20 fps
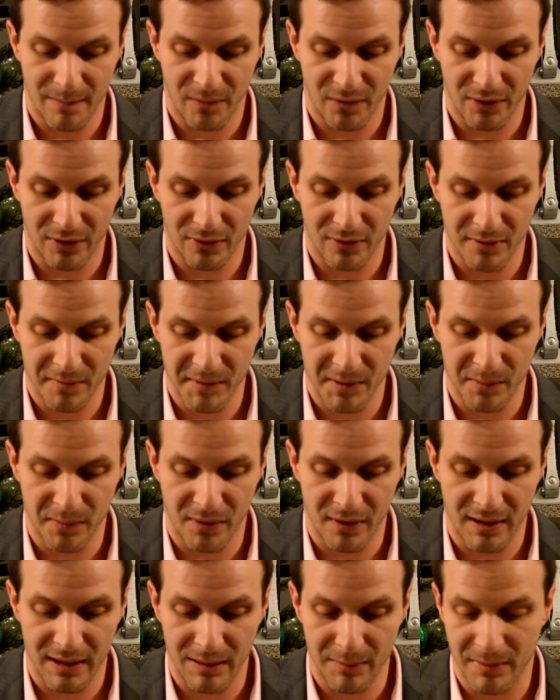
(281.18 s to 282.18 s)
for the Christmas
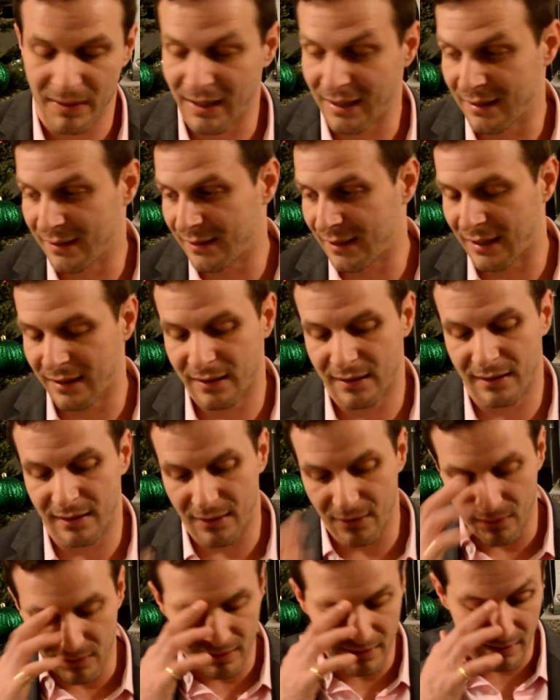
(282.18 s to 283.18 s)
party, but I decided to
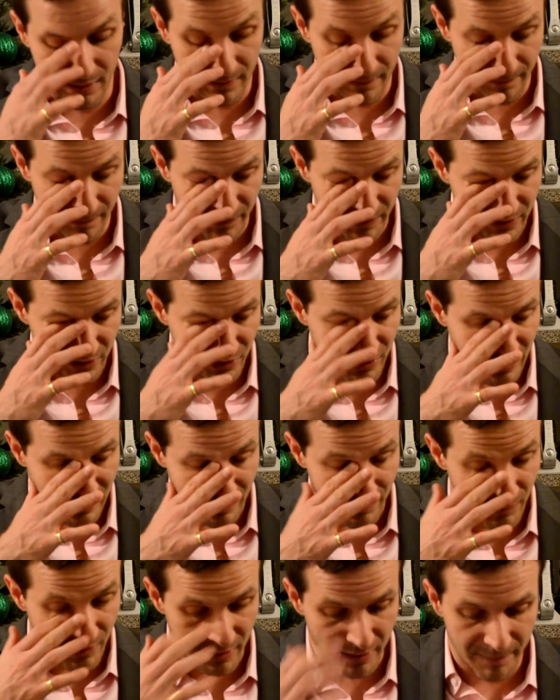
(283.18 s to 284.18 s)
go with the
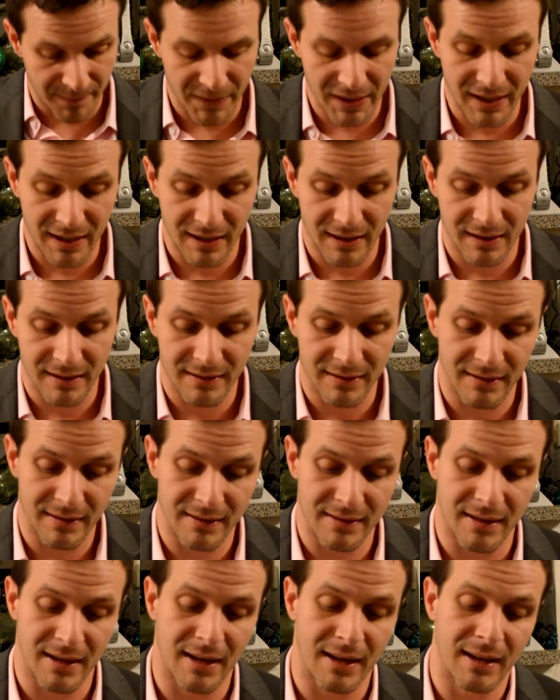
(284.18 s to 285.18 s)
Shalimar. And this
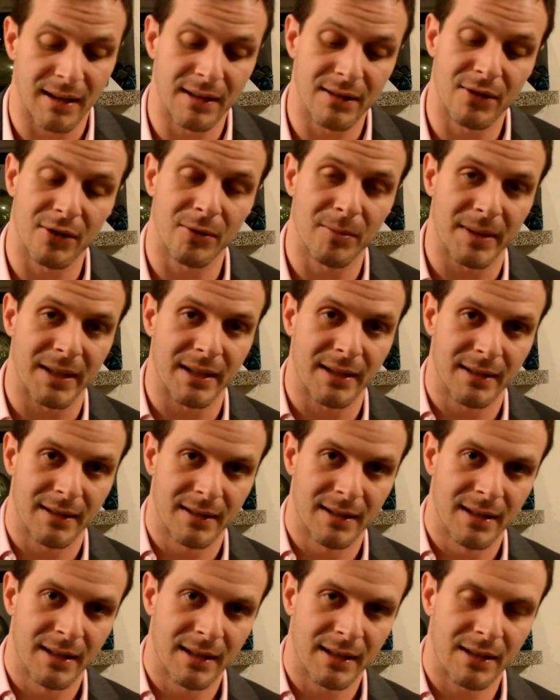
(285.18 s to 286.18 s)
is Derby,
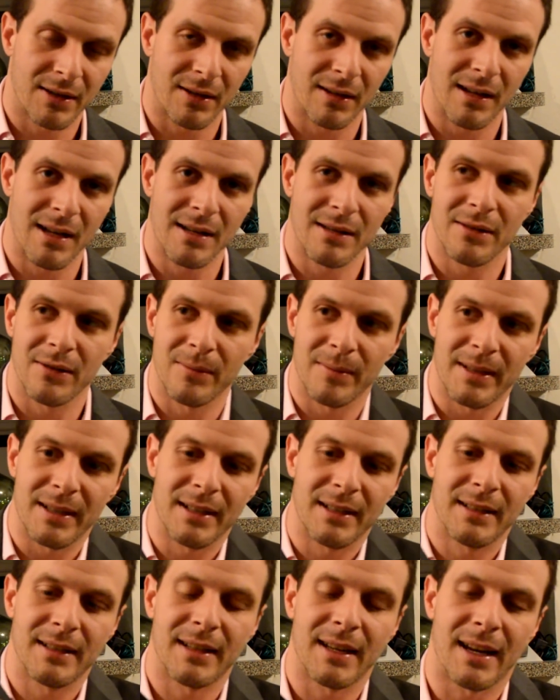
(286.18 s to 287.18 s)
Guerlain Derby.
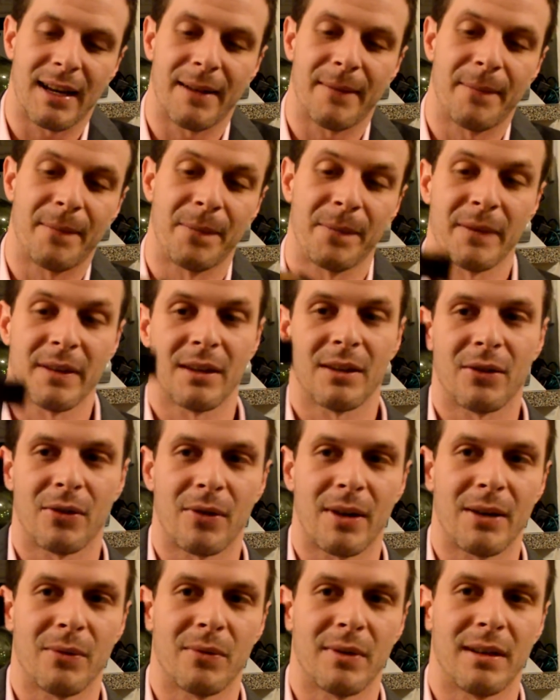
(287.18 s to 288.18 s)
Yeah,
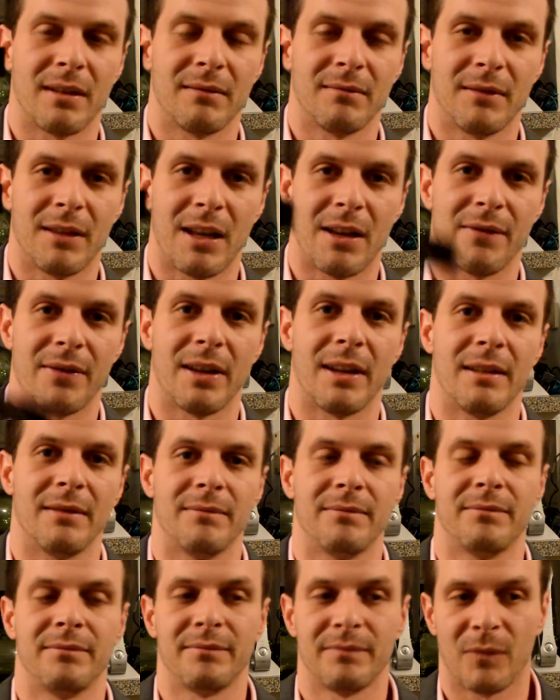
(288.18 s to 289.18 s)
great one. Love it.
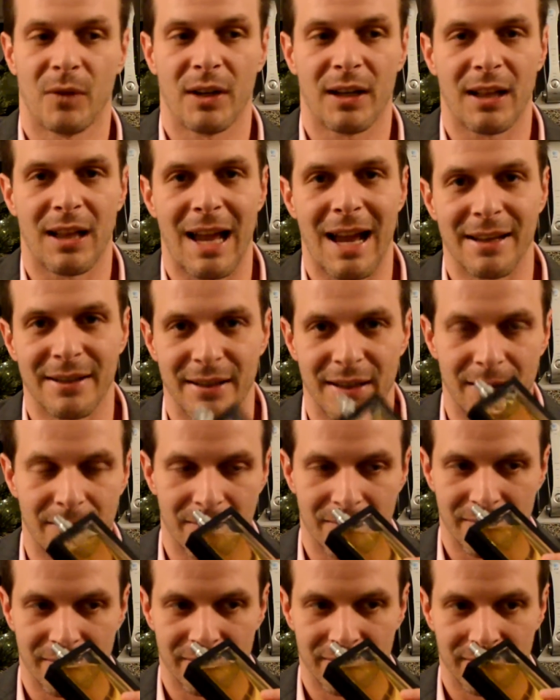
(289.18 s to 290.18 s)
Very classy.
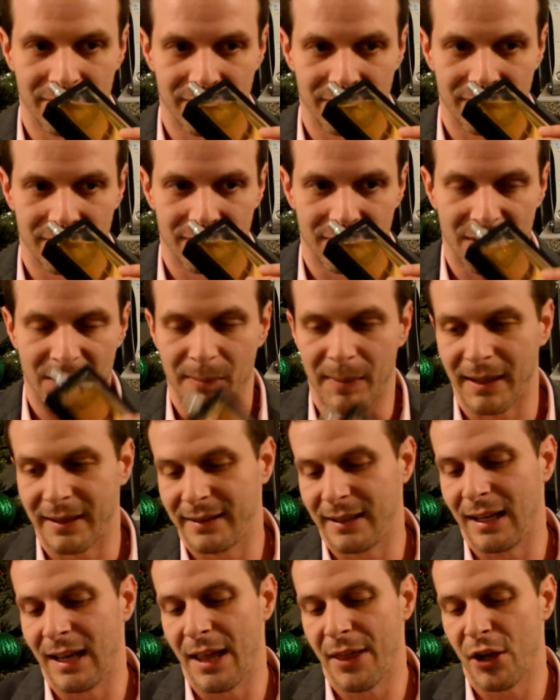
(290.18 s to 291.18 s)

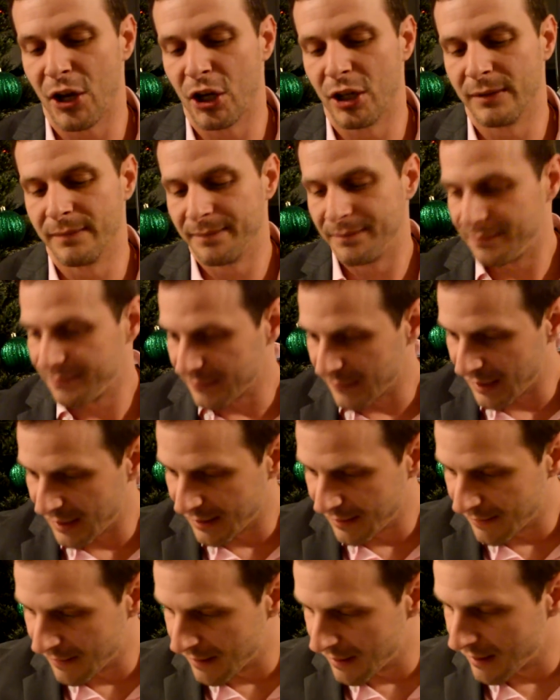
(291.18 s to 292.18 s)
Spicy
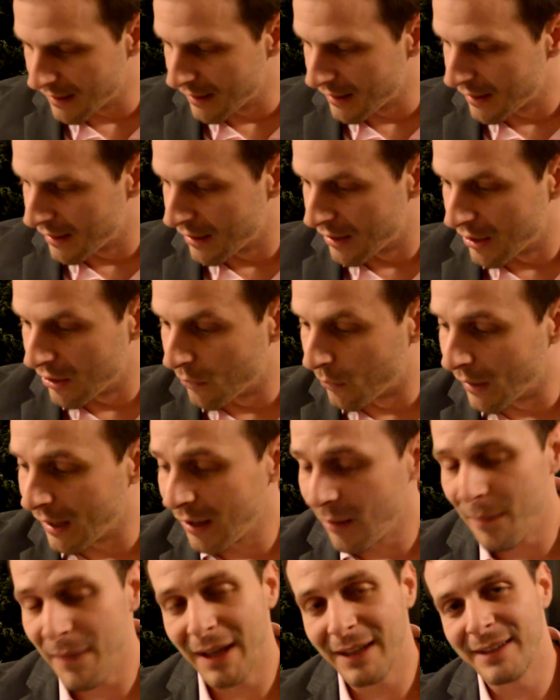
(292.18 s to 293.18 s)
leather.
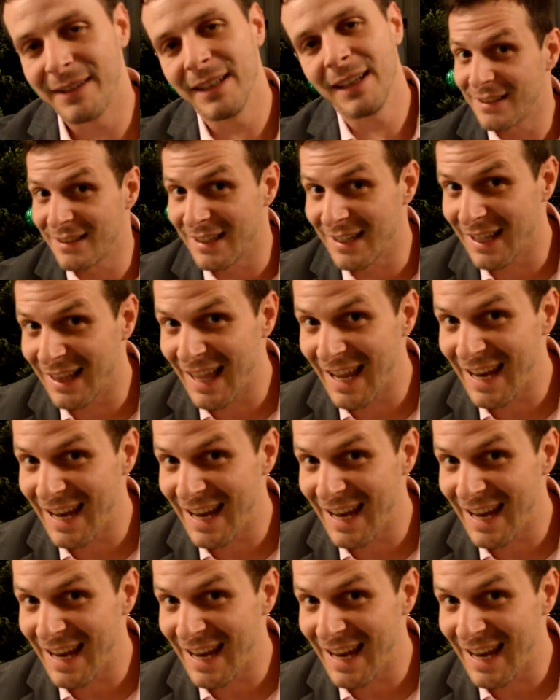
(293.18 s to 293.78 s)
Well, that's it. See you